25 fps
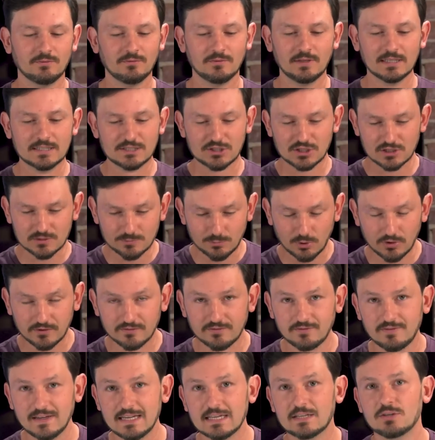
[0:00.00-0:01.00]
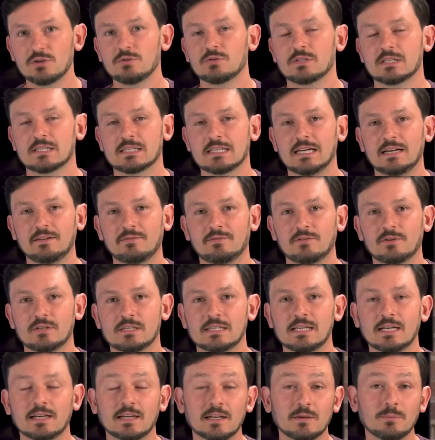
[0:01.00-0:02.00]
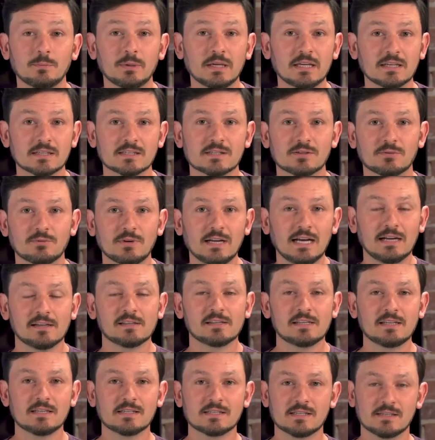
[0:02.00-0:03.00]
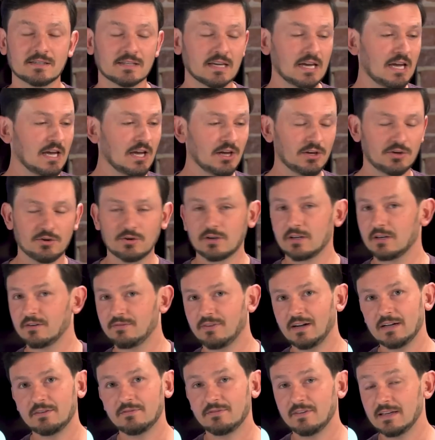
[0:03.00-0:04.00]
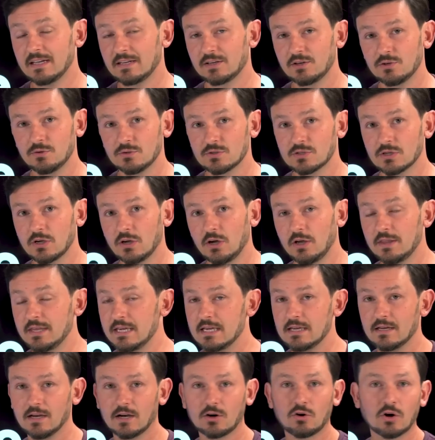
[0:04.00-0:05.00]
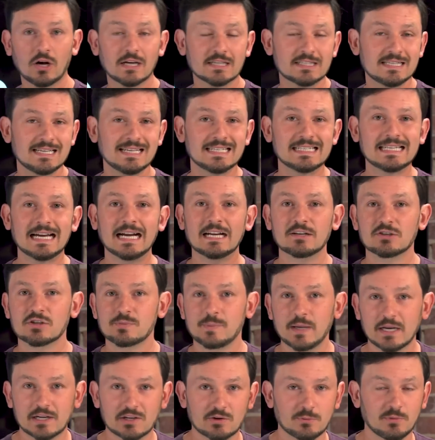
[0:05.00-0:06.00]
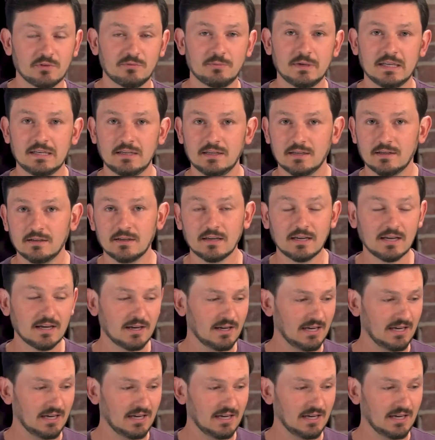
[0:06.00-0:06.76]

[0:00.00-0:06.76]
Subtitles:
let's just put fake news aside for a second, because the reality is you're going to find fake news across the entire spectrum of media,